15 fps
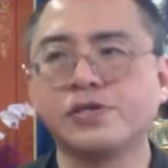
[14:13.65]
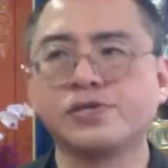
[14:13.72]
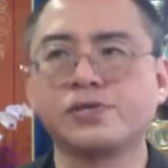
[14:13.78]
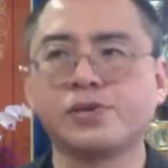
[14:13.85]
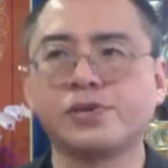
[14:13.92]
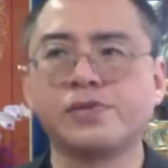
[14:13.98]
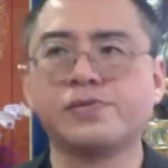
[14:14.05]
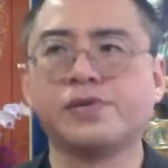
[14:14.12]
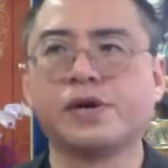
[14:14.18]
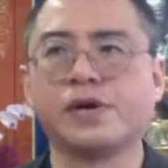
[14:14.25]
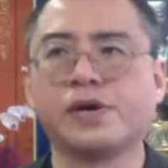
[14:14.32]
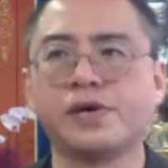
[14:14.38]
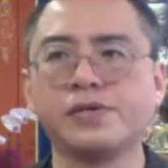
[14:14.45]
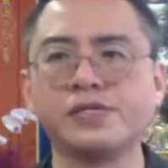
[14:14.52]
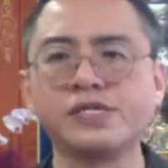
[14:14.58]
So
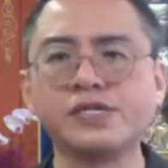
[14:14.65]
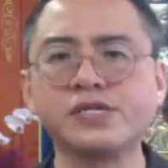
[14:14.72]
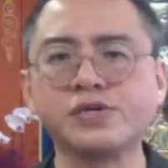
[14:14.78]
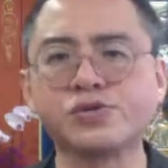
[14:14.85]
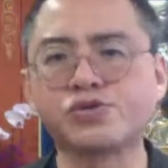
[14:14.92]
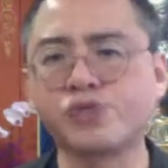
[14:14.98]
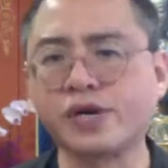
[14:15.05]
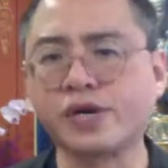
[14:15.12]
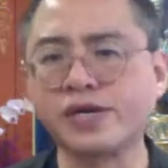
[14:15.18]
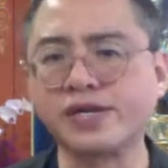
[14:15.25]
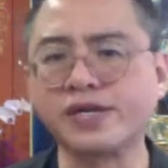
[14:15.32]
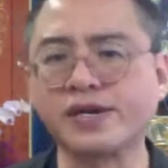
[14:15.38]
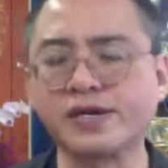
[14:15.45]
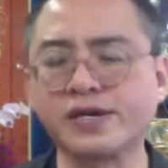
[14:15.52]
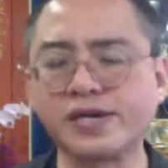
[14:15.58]
instead of
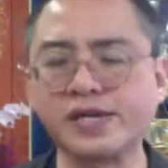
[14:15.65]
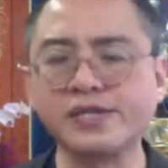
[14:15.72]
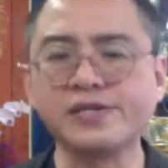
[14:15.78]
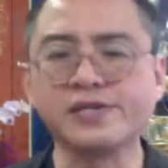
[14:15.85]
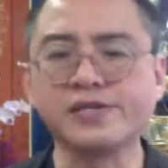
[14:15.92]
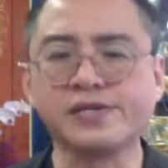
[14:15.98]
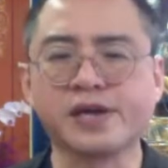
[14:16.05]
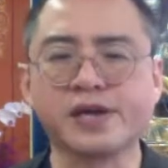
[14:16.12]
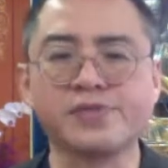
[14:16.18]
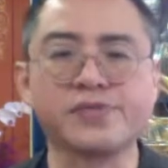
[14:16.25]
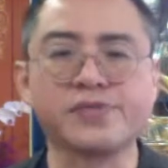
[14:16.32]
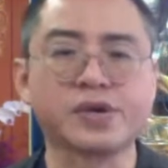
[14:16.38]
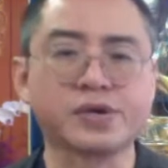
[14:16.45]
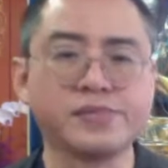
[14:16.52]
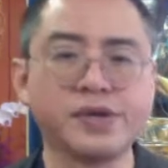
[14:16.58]
struggling against it, I
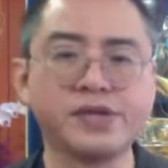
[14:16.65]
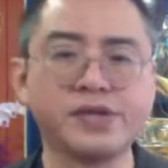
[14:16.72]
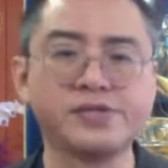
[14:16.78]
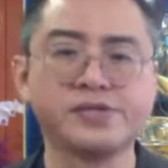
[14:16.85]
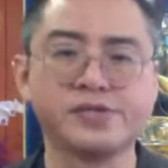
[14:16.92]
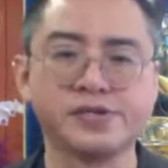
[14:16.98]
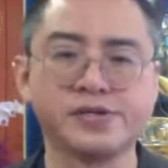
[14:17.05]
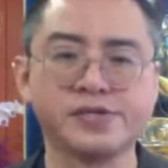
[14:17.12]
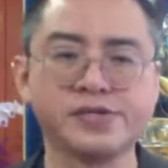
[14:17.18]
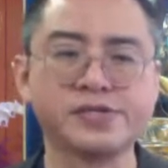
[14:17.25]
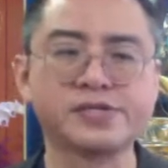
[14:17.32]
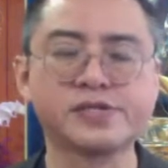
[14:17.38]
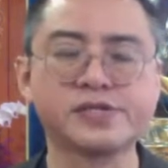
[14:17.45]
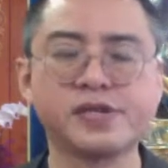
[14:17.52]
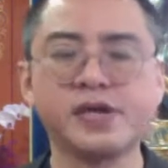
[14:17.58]
recommend
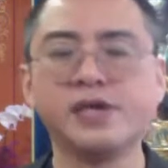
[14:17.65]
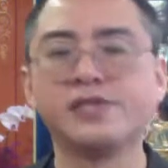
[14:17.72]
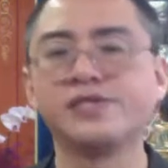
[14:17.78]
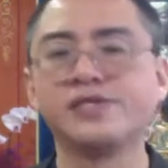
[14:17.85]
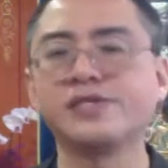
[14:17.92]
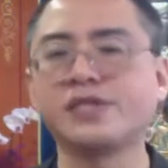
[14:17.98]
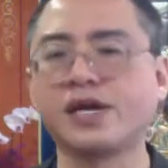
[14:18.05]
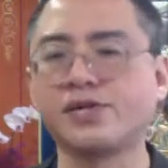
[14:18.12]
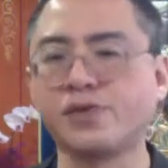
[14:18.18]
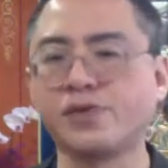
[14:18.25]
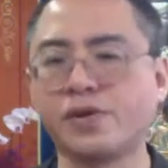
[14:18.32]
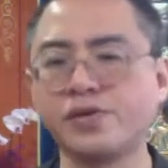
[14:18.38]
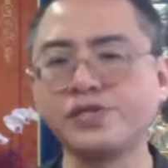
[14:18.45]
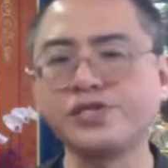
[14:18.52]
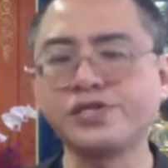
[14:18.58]
just
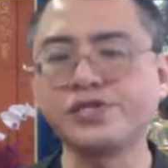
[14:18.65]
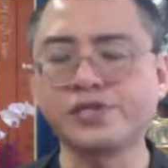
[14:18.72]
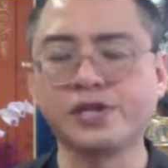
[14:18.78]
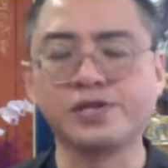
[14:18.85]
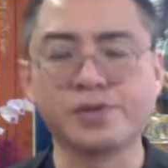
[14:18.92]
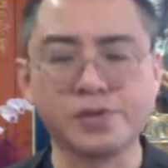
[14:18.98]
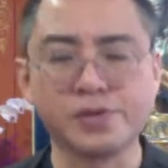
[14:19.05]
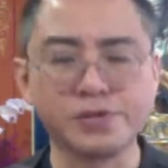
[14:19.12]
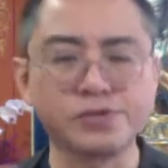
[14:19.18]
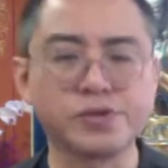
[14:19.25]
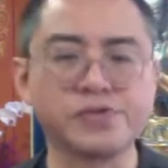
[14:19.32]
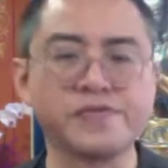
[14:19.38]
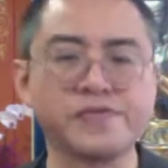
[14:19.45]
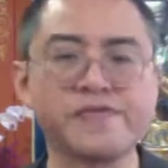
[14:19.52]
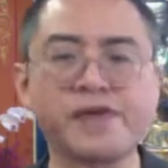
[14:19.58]
acknowledge it, acknowledge
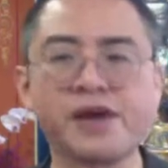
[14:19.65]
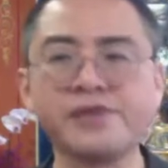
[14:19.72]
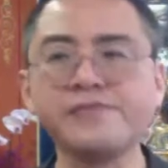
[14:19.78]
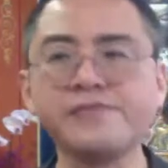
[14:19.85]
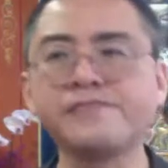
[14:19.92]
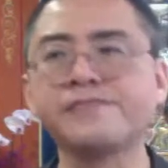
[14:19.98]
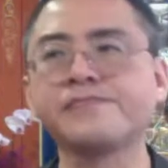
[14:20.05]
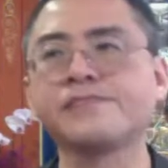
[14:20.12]
what you find.